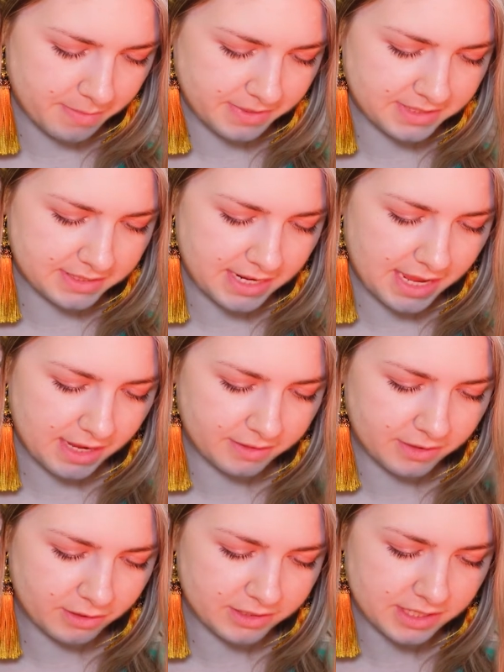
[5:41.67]
mistake,
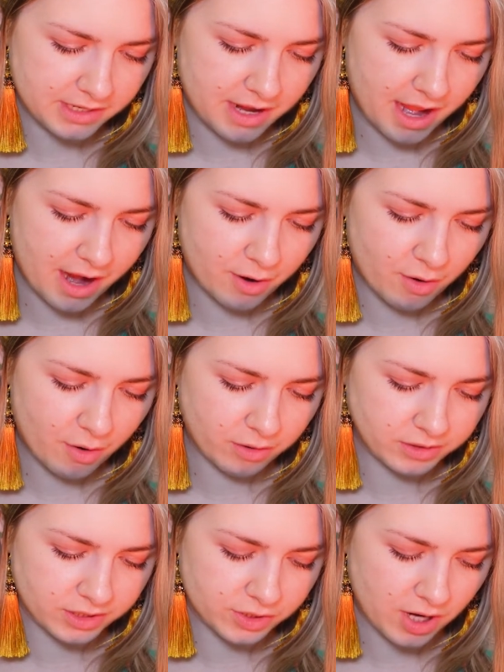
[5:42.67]
there is an arrow
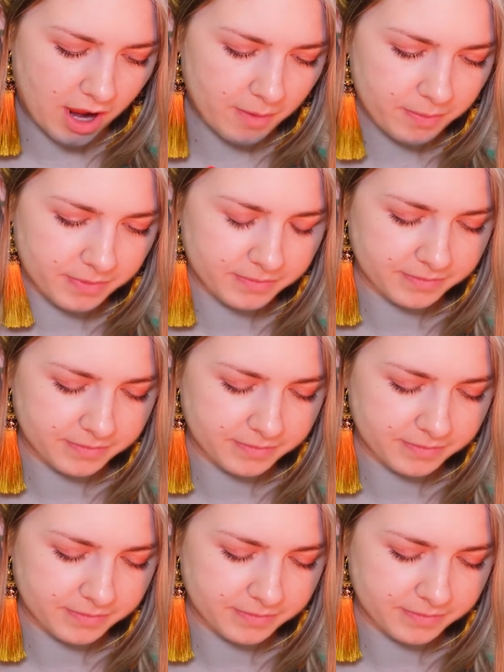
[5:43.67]
on the top